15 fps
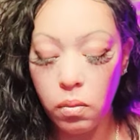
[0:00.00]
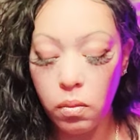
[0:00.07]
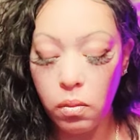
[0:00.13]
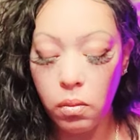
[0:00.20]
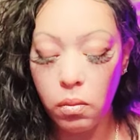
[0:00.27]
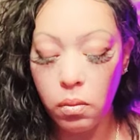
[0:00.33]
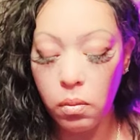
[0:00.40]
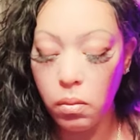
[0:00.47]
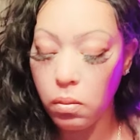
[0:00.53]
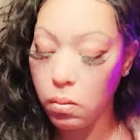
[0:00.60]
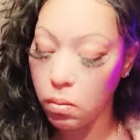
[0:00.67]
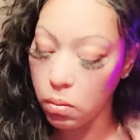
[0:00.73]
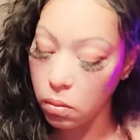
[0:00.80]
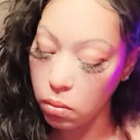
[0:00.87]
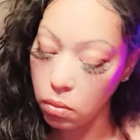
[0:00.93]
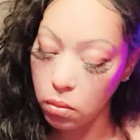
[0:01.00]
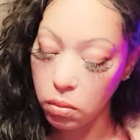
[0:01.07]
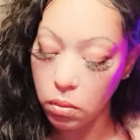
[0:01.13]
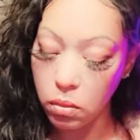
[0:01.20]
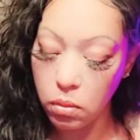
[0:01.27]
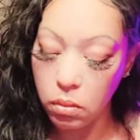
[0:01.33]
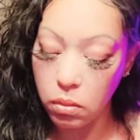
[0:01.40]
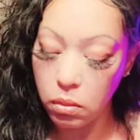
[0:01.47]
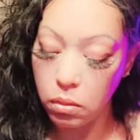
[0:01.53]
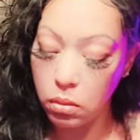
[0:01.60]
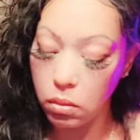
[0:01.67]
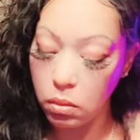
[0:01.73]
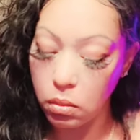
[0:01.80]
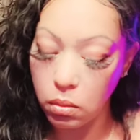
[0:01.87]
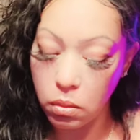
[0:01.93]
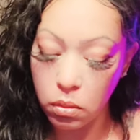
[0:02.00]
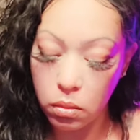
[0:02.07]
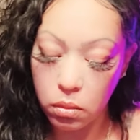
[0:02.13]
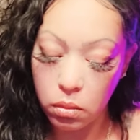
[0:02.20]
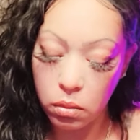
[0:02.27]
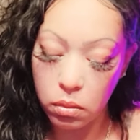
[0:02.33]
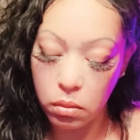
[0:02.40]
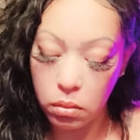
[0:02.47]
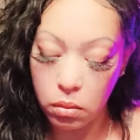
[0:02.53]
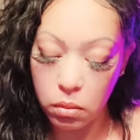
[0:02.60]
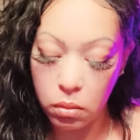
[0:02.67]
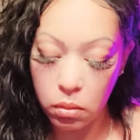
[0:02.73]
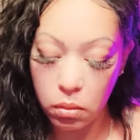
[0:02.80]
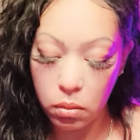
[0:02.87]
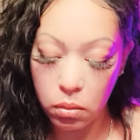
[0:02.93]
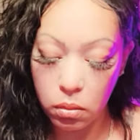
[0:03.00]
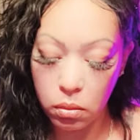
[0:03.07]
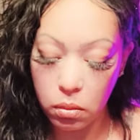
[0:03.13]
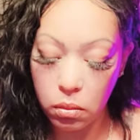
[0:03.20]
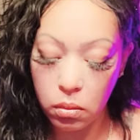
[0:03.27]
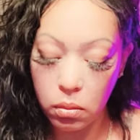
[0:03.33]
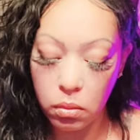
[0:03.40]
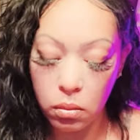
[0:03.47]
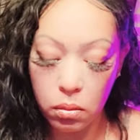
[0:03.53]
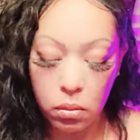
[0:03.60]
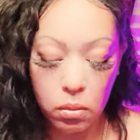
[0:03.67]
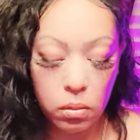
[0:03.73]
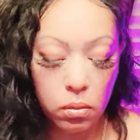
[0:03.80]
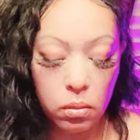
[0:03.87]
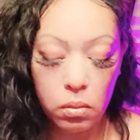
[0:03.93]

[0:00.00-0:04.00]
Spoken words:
Nobody speaks.